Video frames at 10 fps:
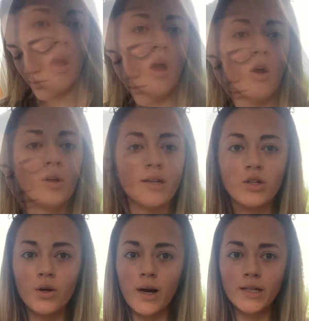Okay, so
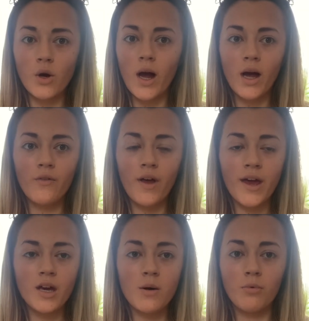I don't have
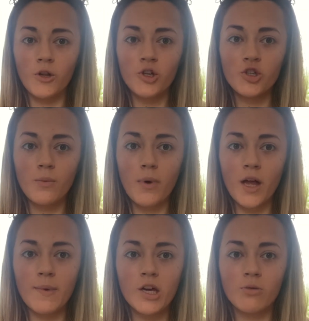a blush by
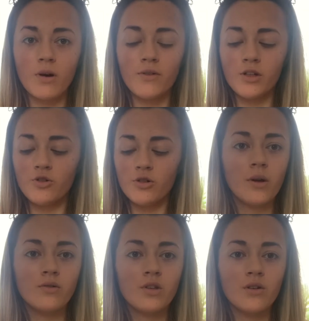Makeup Revolution. I'm
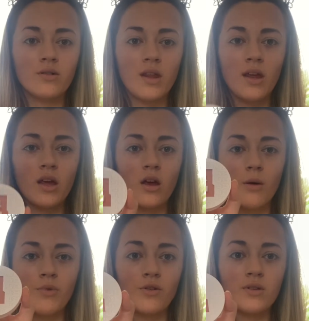going to use the
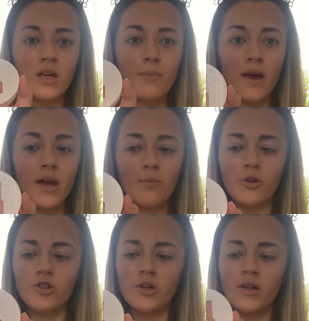Beauty Bay
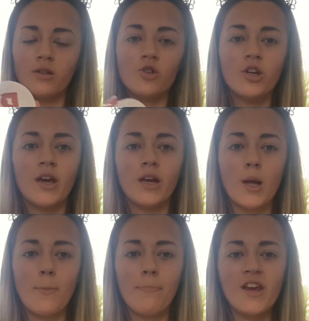blusher in the shade
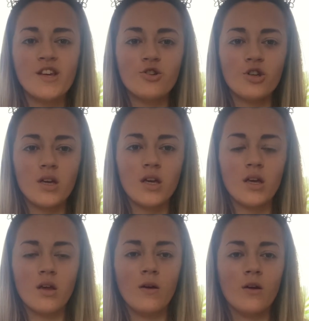Peachy.
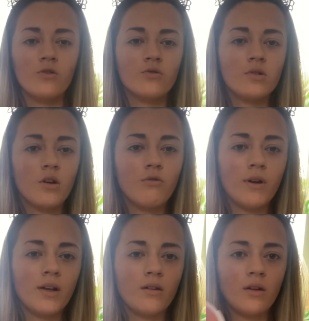Just a
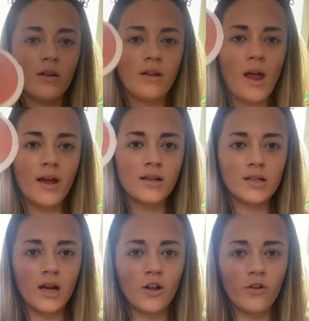real nice
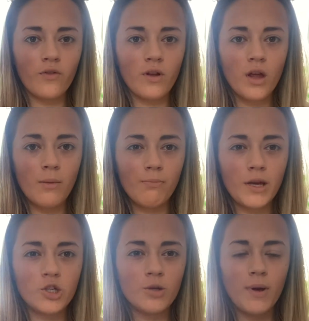kind of
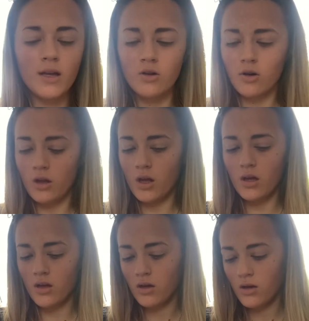peachy pink colour.
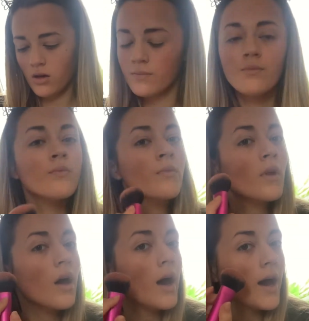
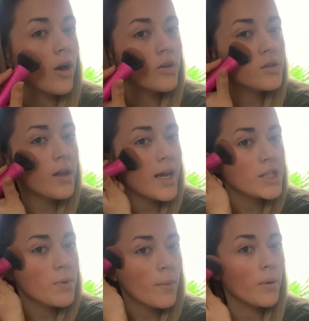I also like to
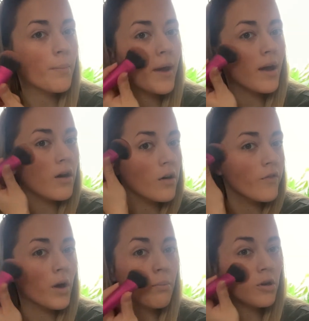pop a bit of
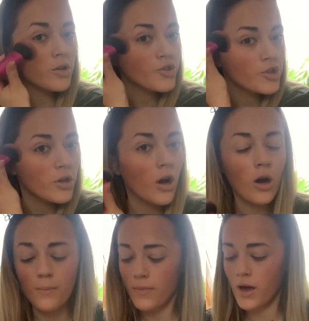blush
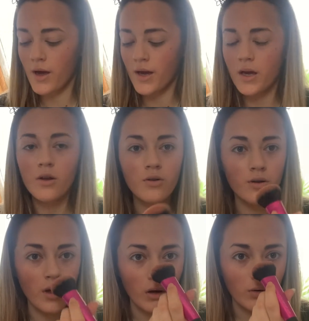on my
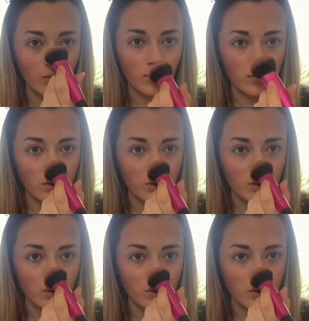nose.